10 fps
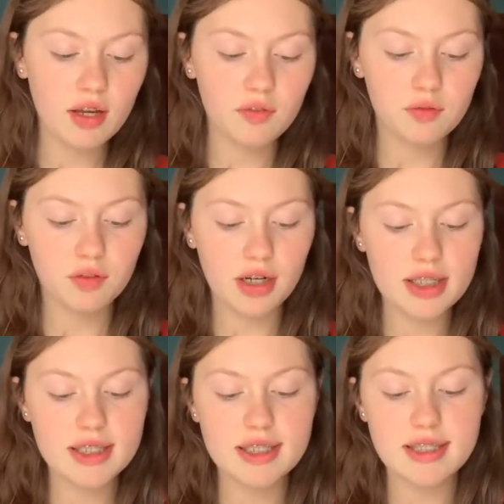
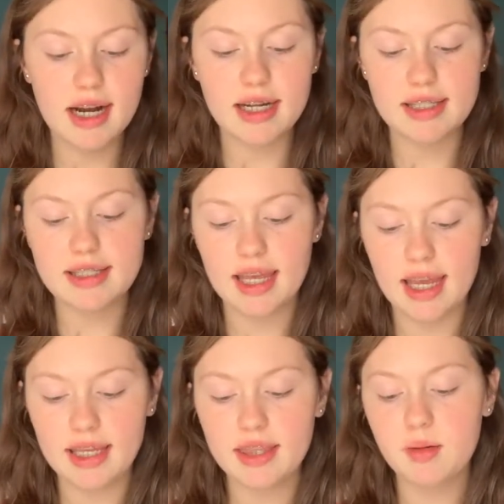France decided to
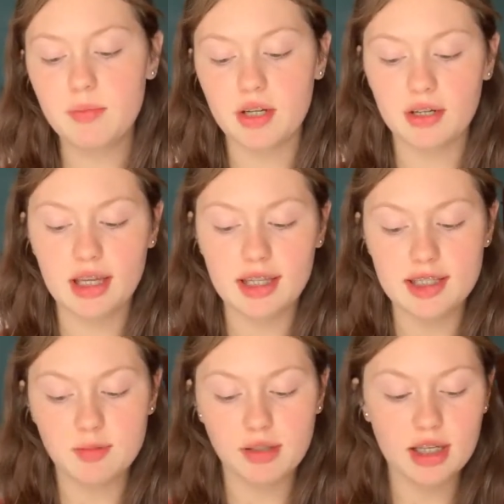aid the
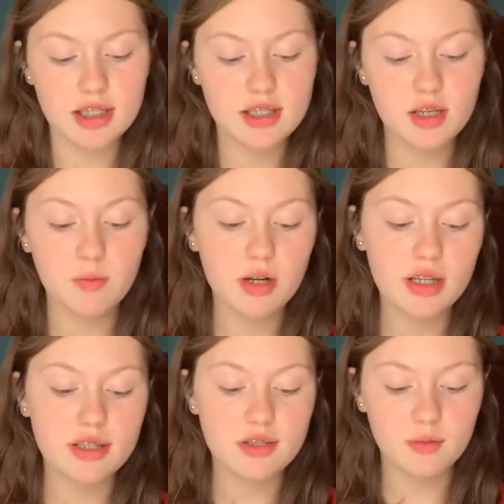Americans because they
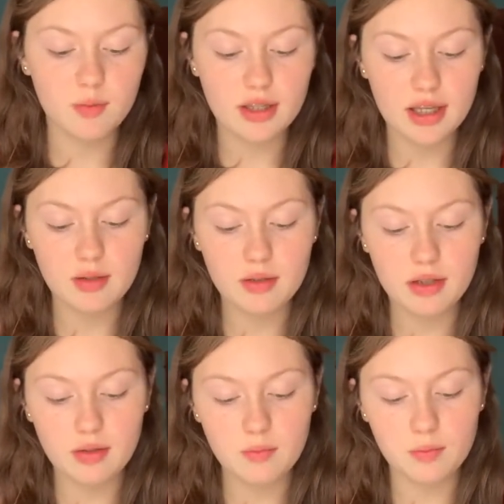wanted to weaken
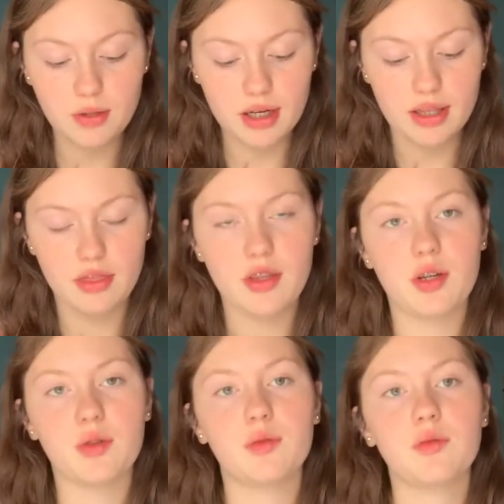Britain,
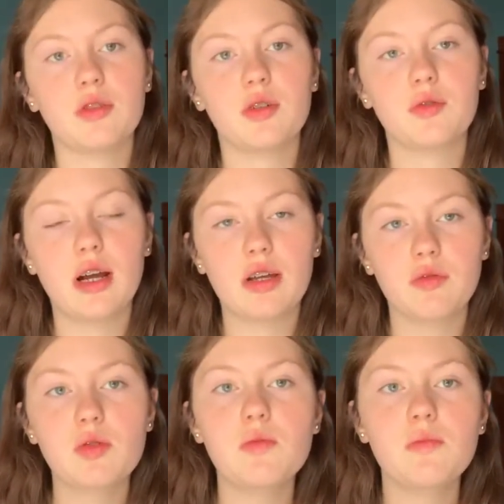their
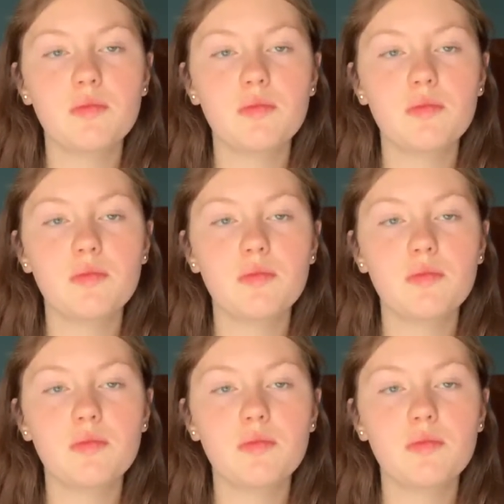rival.